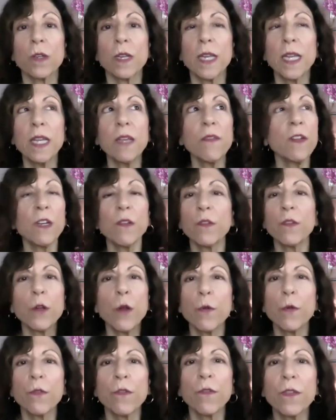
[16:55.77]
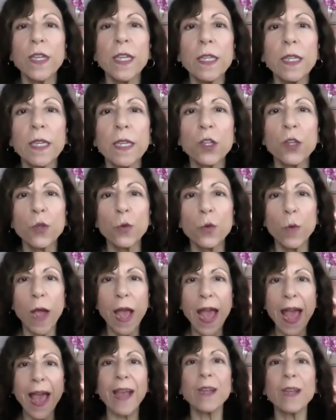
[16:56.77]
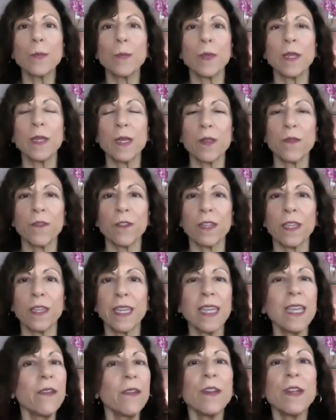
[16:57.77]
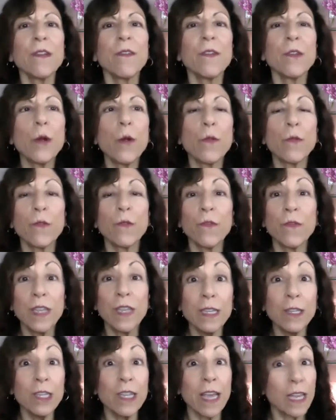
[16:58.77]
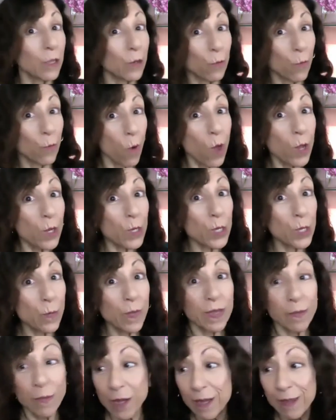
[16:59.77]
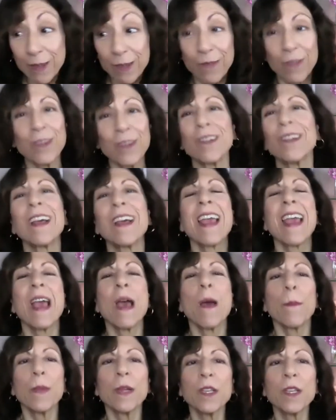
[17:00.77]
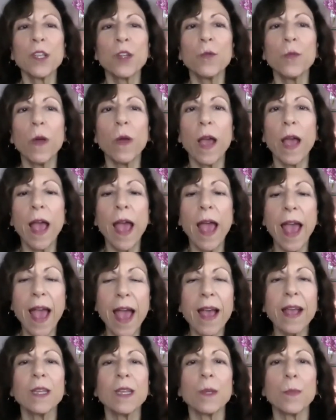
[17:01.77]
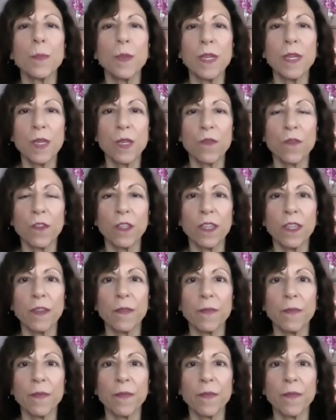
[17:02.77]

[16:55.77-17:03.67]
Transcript: Even if you don't feel it, to act peacefully. Even if you don't feel like you want to be peaceful, but to act peacefully.